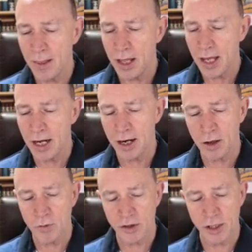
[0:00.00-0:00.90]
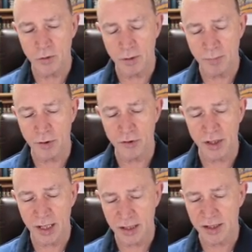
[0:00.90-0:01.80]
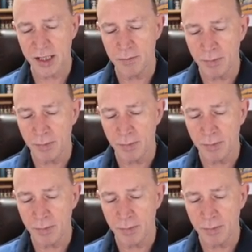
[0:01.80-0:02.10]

in an unregenerate person as seen